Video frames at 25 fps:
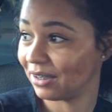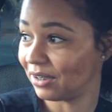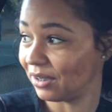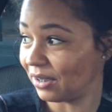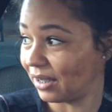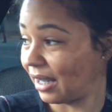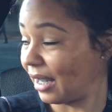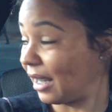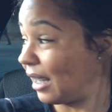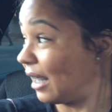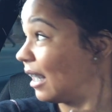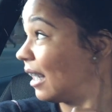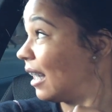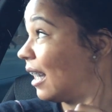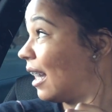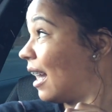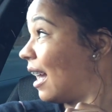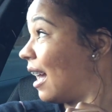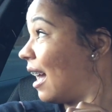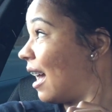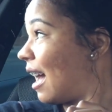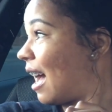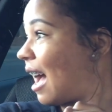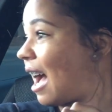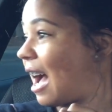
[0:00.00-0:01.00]
today.
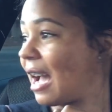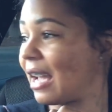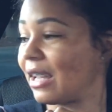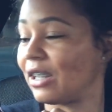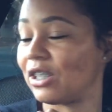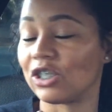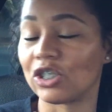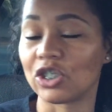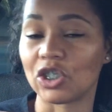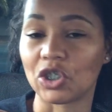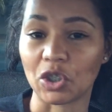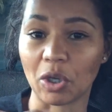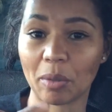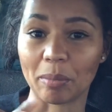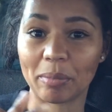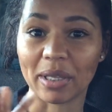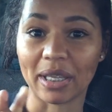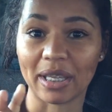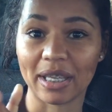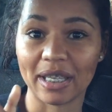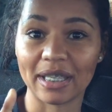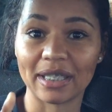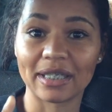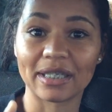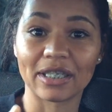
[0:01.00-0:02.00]
I just dropped the
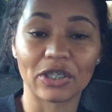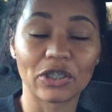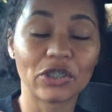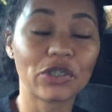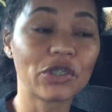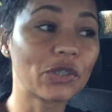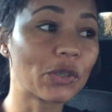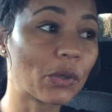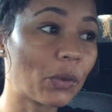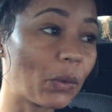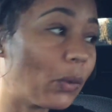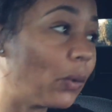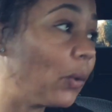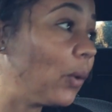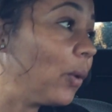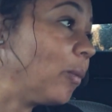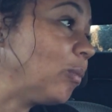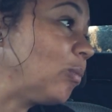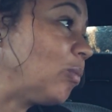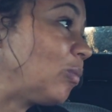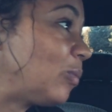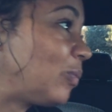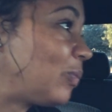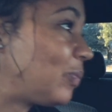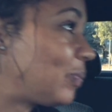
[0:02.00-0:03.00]
kids at school